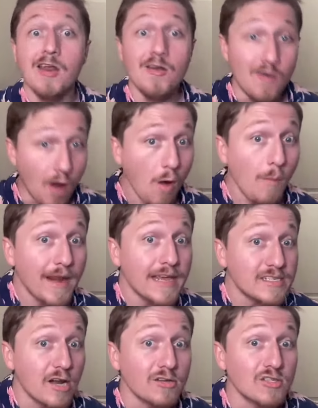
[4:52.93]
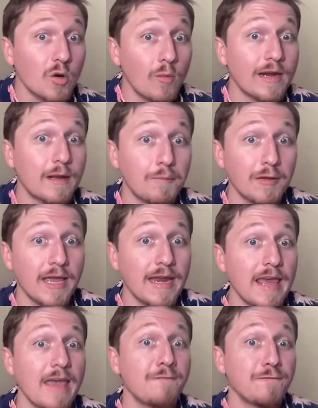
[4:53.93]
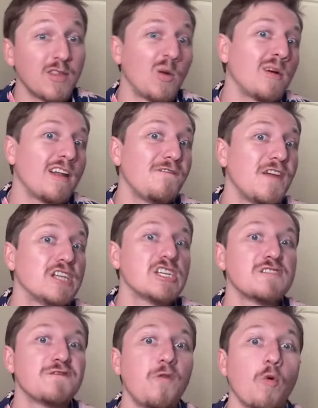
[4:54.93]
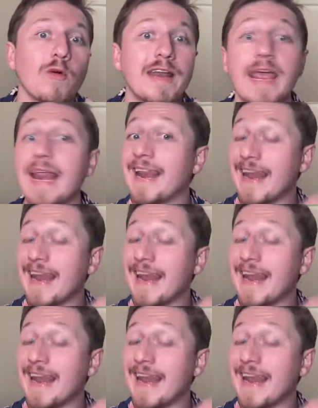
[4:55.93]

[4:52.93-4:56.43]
Nobody is also going to complain if Florida finishes four and eight.